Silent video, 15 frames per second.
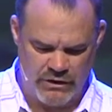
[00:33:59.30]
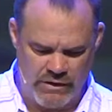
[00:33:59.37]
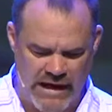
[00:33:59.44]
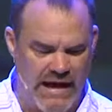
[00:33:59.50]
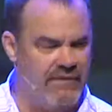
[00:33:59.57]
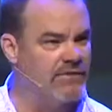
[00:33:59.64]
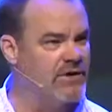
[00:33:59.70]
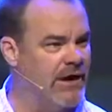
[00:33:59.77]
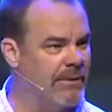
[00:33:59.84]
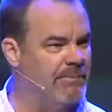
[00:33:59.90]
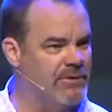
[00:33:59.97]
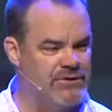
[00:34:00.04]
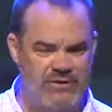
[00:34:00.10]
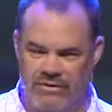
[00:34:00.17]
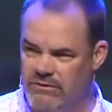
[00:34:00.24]
You have an
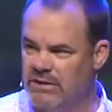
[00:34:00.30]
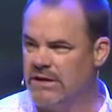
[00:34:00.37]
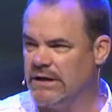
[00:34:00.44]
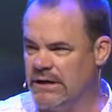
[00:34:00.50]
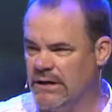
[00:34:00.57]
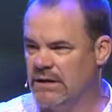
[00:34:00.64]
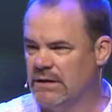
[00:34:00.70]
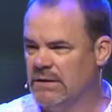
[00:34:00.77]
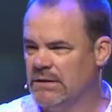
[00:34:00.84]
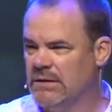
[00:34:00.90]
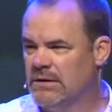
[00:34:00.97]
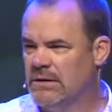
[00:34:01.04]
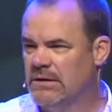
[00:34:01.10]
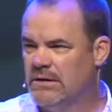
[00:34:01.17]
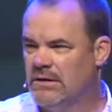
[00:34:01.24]
opportunity
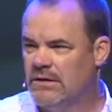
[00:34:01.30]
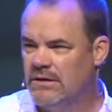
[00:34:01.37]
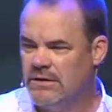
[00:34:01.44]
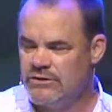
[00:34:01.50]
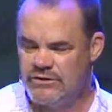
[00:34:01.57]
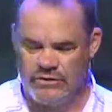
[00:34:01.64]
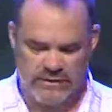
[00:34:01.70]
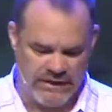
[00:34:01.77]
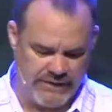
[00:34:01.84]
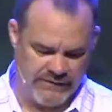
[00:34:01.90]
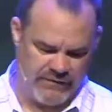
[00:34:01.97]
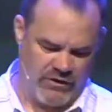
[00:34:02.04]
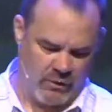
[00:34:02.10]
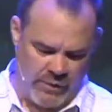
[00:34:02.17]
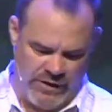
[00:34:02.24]
to
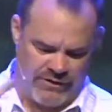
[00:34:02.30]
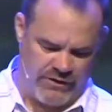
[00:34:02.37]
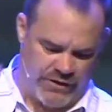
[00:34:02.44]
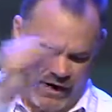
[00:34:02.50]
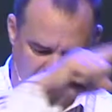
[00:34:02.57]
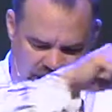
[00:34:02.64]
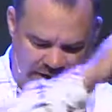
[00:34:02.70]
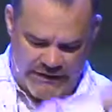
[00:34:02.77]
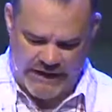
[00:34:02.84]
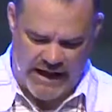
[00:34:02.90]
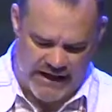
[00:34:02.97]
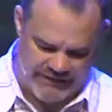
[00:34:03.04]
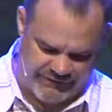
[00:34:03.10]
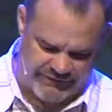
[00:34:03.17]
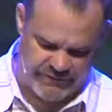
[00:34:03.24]
live the with God
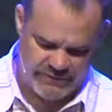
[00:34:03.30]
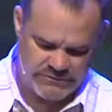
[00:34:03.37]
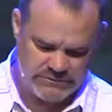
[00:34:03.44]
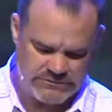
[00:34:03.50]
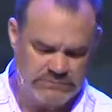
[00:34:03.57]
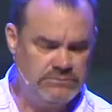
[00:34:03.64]
life.